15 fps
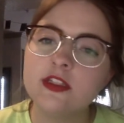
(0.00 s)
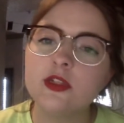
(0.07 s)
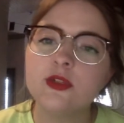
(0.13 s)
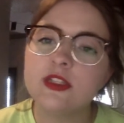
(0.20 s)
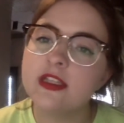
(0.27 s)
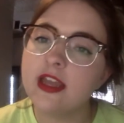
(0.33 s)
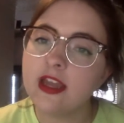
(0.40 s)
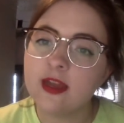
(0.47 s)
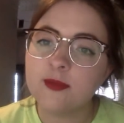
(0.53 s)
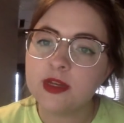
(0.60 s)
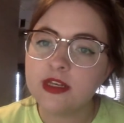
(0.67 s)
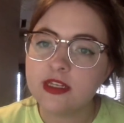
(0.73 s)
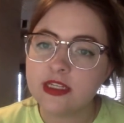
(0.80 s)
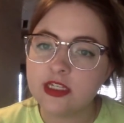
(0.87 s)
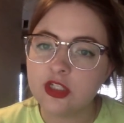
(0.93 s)
So today I'm
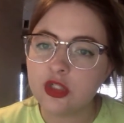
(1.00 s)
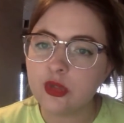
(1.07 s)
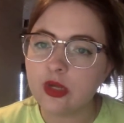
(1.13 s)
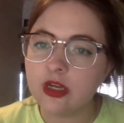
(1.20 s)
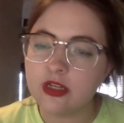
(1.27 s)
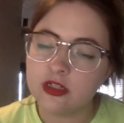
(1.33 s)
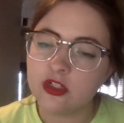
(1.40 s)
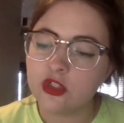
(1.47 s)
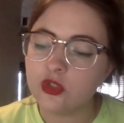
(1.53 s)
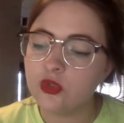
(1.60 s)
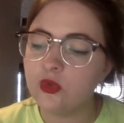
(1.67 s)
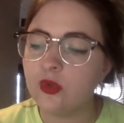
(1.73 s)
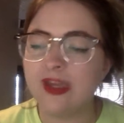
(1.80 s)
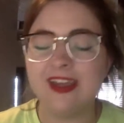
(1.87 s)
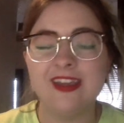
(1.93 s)
going to teach you how to
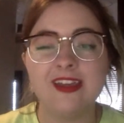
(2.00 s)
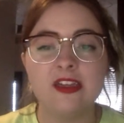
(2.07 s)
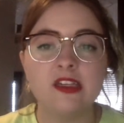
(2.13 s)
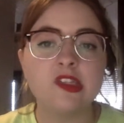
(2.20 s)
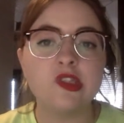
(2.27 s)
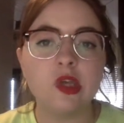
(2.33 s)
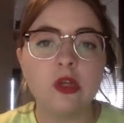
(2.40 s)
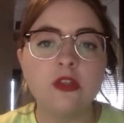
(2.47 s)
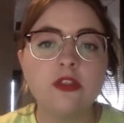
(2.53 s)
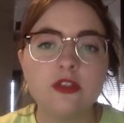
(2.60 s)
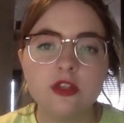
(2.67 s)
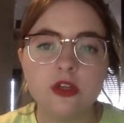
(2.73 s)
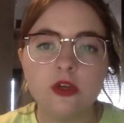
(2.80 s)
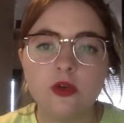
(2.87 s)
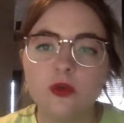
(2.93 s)
do a salt
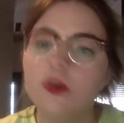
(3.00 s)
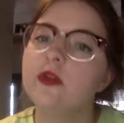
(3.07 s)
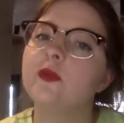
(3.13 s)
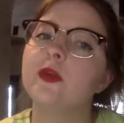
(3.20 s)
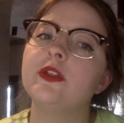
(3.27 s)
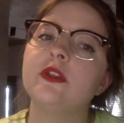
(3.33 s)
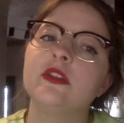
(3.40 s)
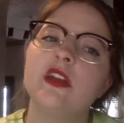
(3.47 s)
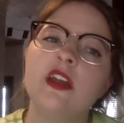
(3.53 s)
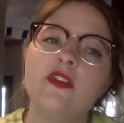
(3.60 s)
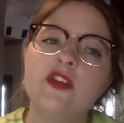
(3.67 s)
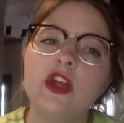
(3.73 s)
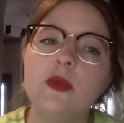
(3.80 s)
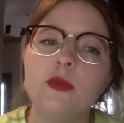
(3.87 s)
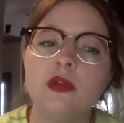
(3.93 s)
dough, which is kind of
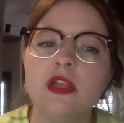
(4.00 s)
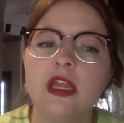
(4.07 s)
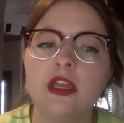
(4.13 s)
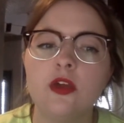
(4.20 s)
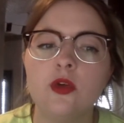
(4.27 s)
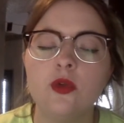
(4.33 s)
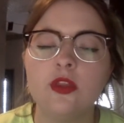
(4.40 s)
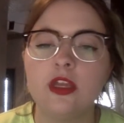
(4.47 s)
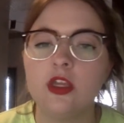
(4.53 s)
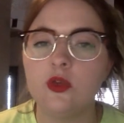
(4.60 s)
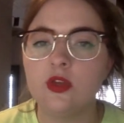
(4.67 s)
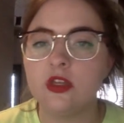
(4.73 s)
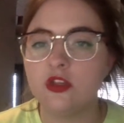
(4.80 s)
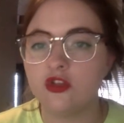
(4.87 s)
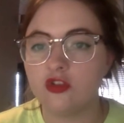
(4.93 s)
like a Play-Doh that you
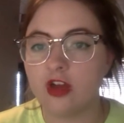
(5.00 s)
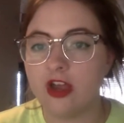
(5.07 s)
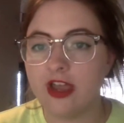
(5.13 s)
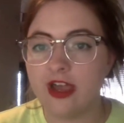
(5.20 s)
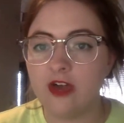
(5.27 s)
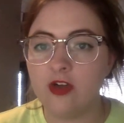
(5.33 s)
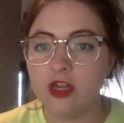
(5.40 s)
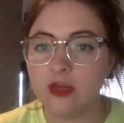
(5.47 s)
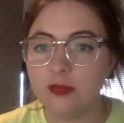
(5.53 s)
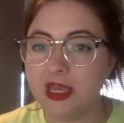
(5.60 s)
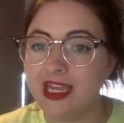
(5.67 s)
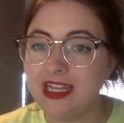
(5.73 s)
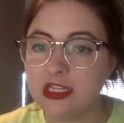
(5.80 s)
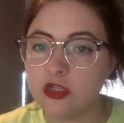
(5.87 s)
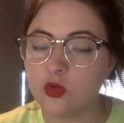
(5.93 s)
can dry out and
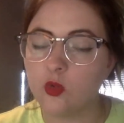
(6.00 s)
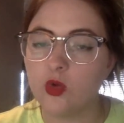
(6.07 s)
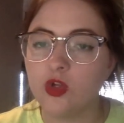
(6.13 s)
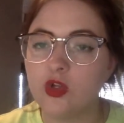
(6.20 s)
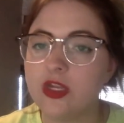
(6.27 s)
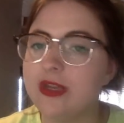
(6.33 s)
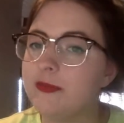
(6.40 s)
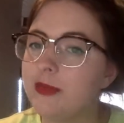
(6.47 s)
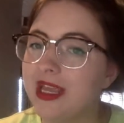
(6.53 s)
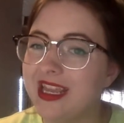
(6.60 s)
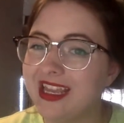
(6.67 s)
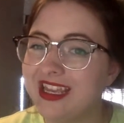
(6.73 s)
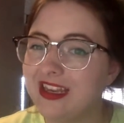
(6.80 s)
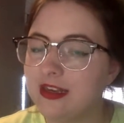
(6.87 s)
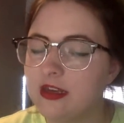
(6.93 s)
paint, or you can
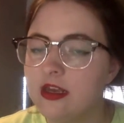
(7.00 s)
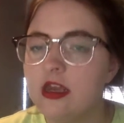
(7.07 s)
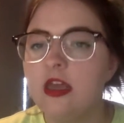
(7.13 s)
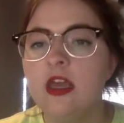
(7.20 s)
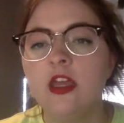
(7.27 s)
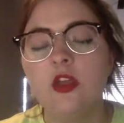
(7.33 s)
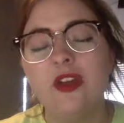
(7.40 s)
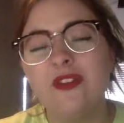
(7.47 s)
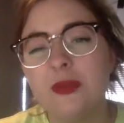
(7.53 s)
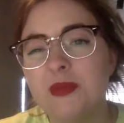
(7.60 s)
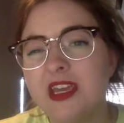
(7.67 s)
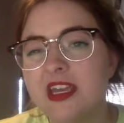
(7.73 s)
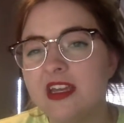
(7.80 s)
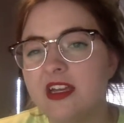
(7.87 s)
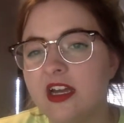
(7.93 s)
bake it. You have to
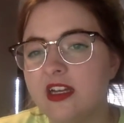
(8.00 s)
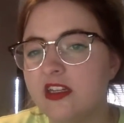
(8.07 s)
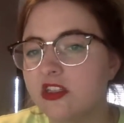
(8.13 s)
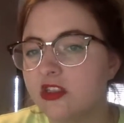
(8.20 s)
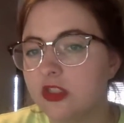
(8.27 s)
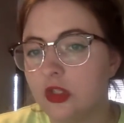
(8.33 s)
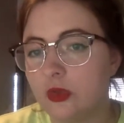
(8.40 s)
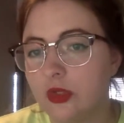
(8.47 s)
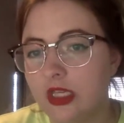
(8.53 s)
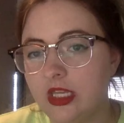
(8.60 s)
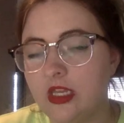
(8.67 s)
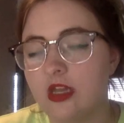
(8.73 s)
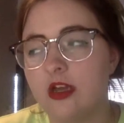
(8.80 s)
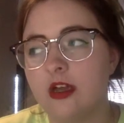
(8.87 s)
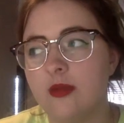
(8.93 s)
bake it kind of slowly.